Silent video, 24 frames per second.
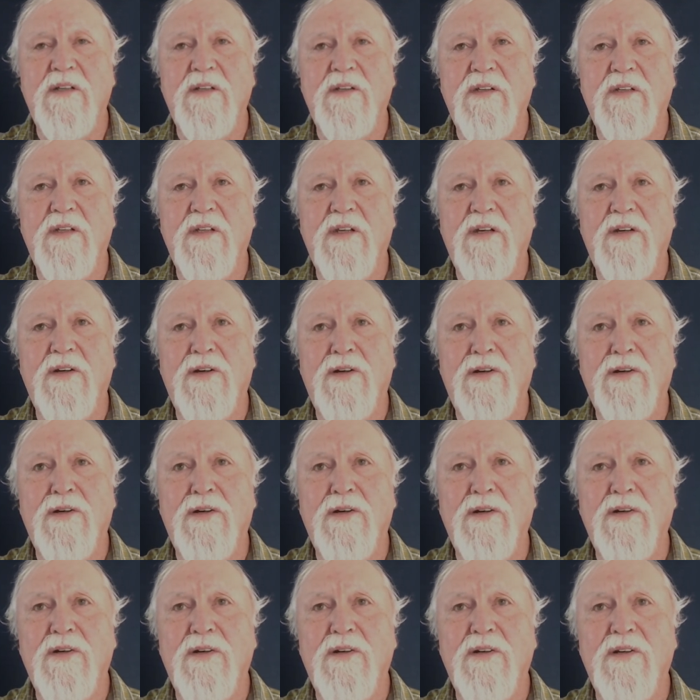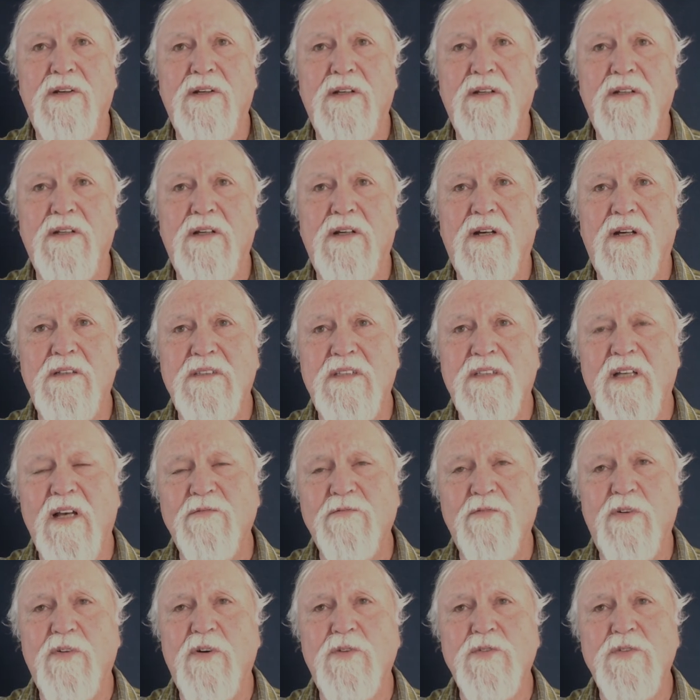There, some
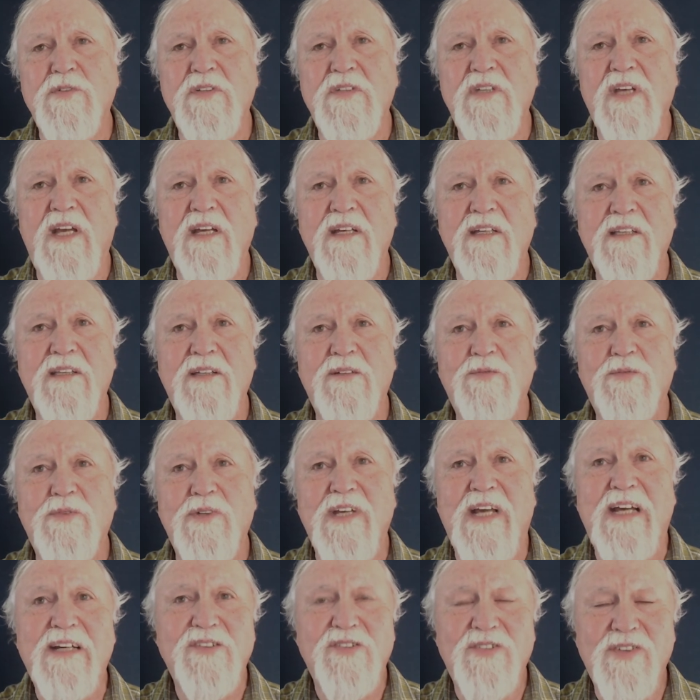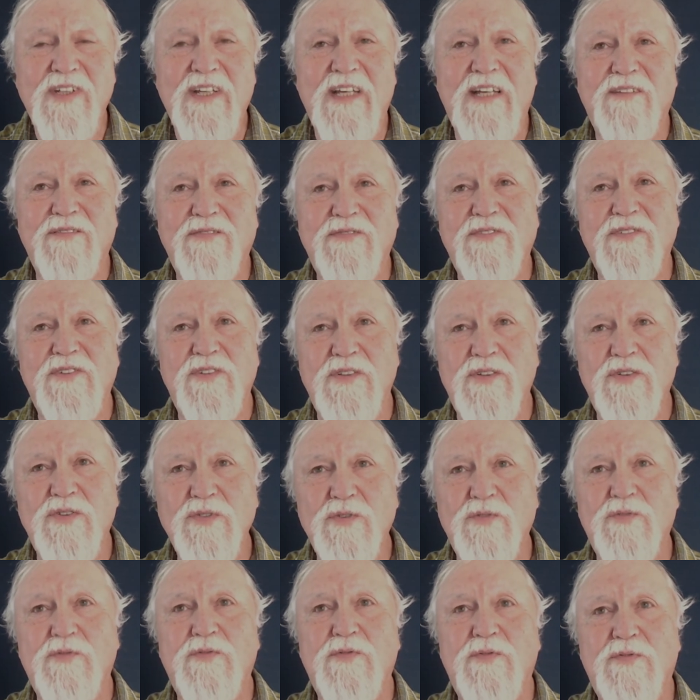folks say that we actually have
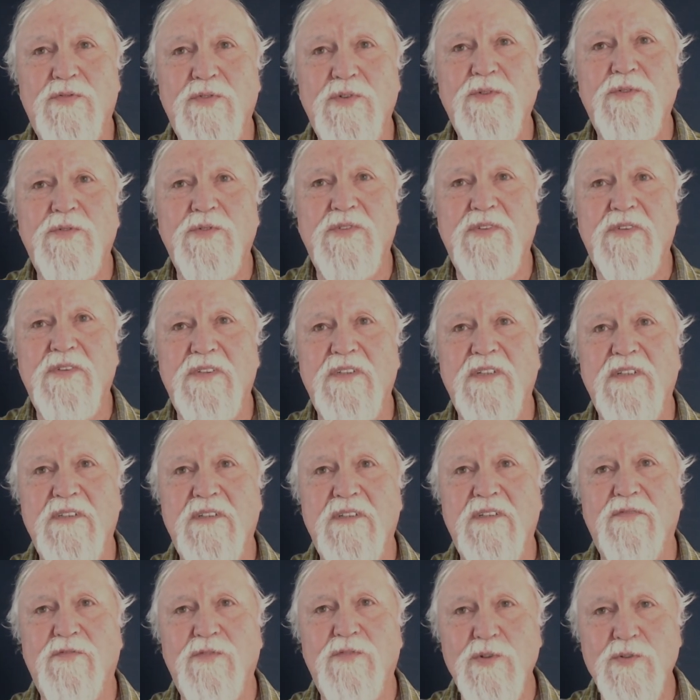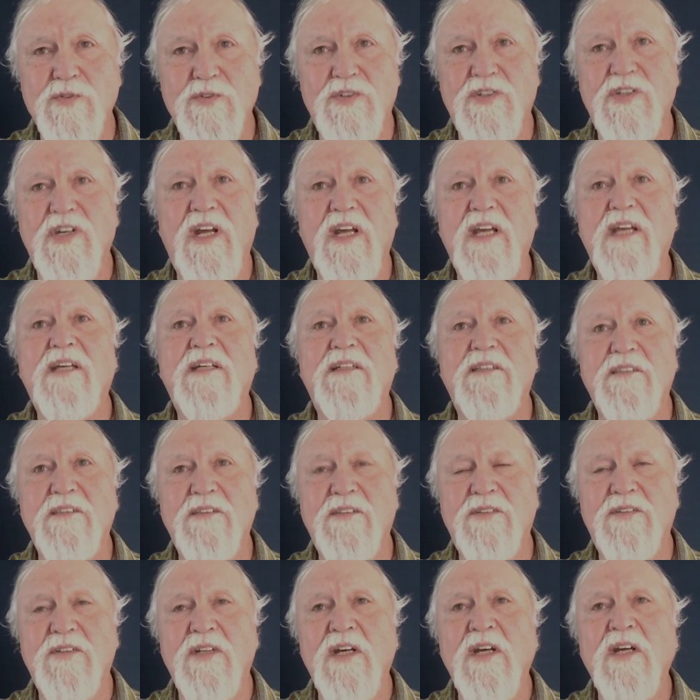two food
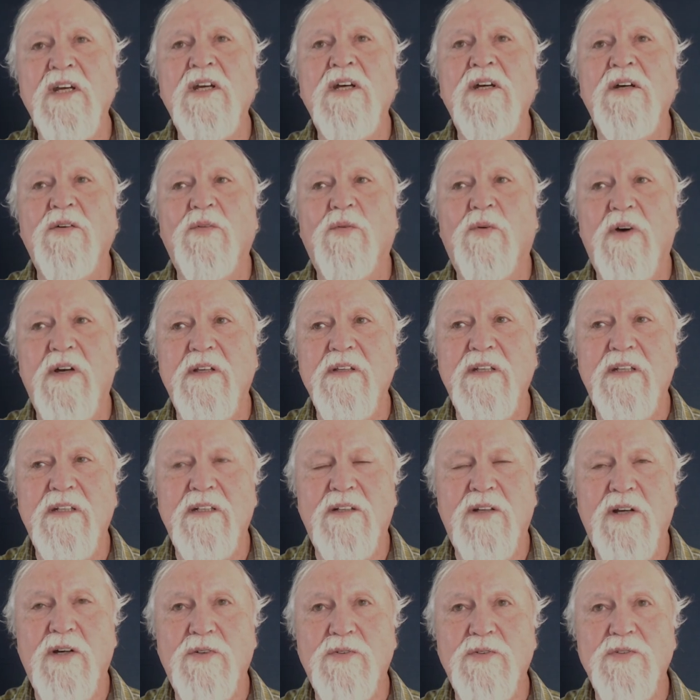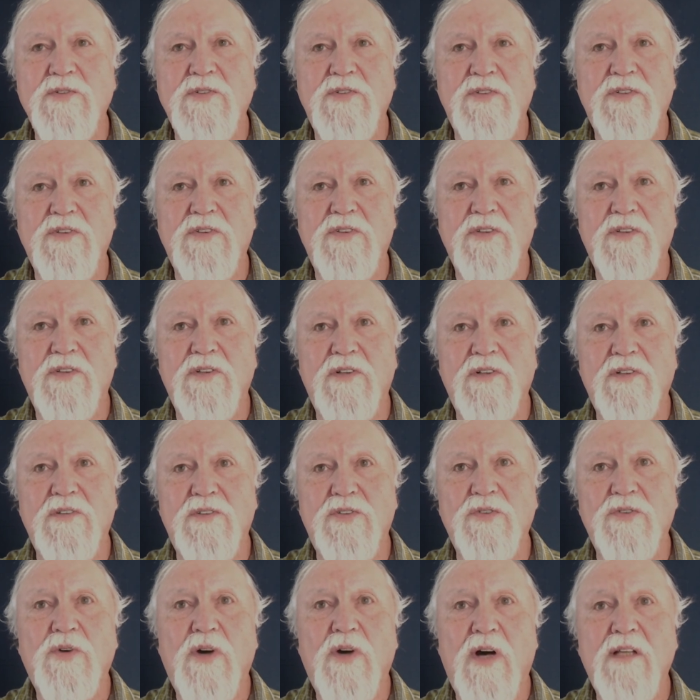chains, one that goes
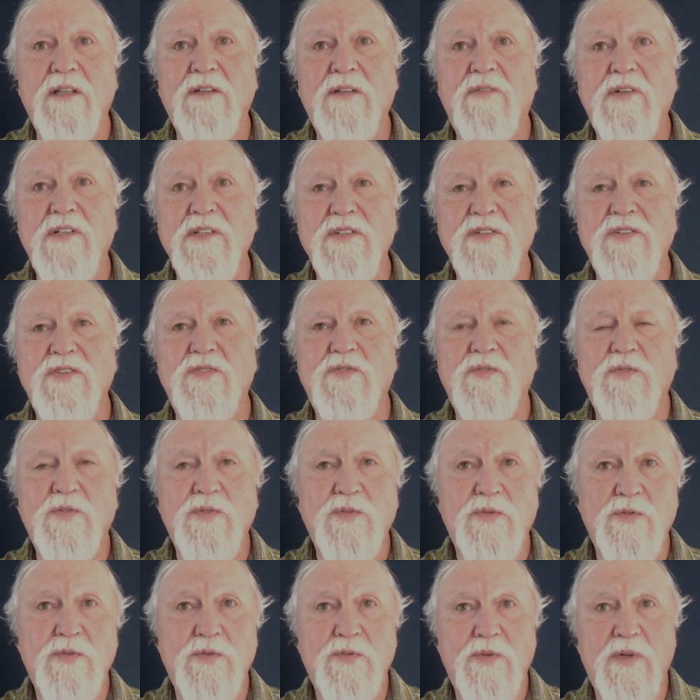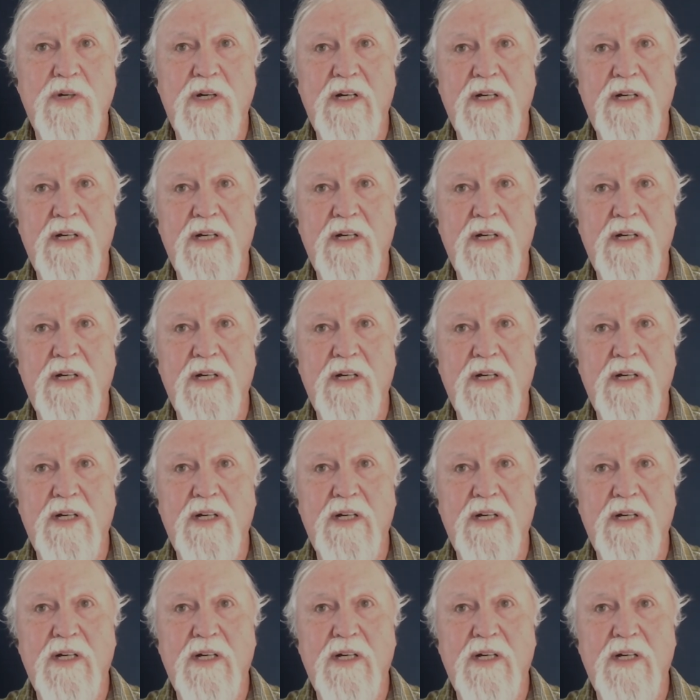to all of us through